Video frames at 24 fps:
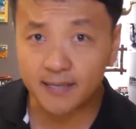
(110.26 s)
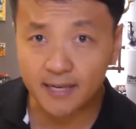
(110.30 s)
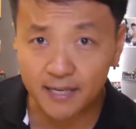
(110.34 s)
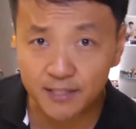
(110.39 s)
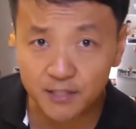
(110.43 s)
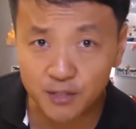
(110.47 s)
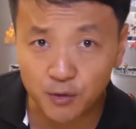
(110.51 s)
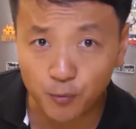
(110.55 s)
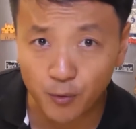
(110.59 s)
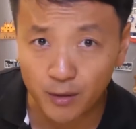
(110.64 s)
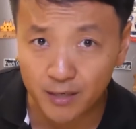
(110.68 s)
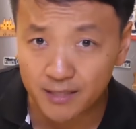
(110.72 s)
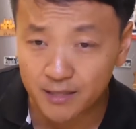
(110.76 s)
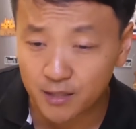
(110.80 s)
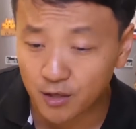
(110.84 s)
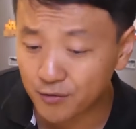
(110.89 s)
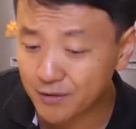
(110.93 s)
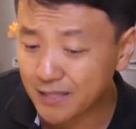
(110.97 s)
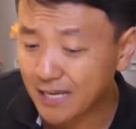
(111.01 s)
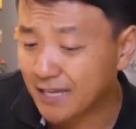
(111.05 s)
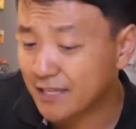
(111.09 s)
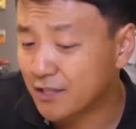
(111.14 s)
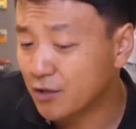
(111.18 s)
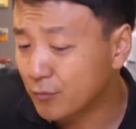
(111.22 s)
and I do want to
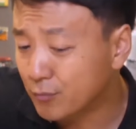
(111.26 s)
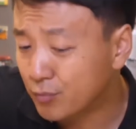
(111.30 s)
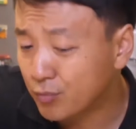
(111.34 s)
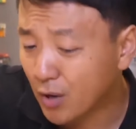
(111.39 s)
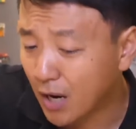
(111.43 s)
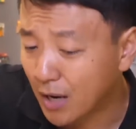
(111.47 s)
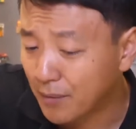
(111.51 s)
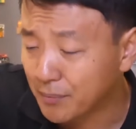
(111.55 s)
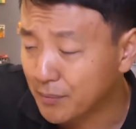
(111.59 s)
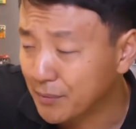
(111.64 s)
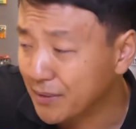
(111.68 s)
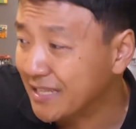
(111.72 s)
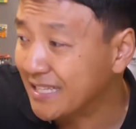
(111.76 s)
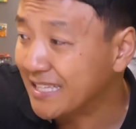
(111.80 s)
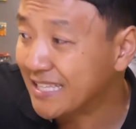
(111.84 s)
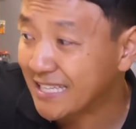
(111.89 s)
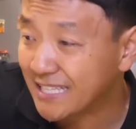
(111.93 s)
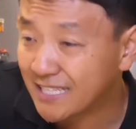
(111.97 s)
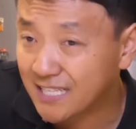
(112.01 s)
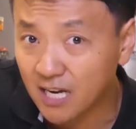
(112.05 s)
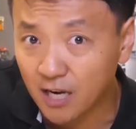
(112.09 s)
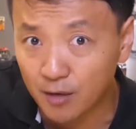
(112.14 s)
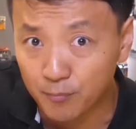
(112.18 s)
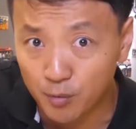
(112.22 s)
note that you'll probably
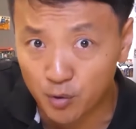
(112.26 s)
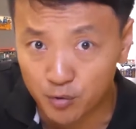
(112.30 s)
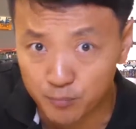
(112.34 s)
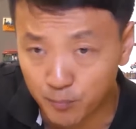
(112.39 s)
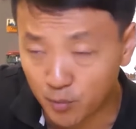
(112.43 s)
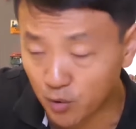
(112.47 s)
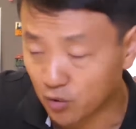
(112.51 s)
need a couple of